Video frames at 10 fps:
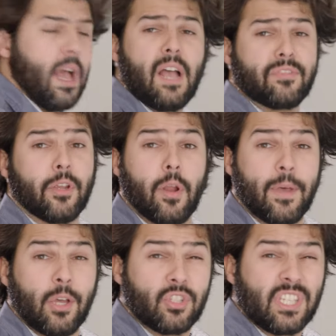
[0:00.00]
After
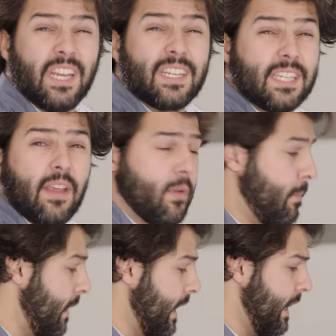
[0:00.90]
about
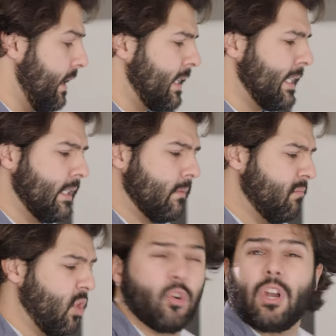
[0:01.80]
6-7 minutes,
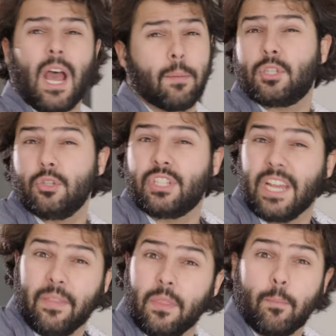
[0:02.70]
or up to
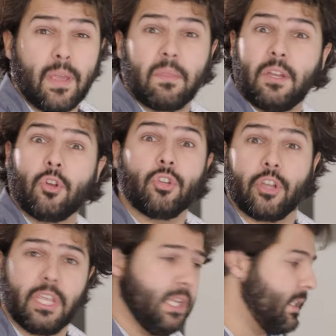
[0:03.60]
10, depending on
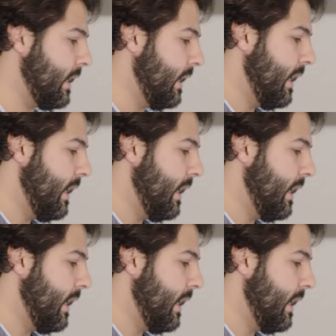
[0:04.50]
your heat,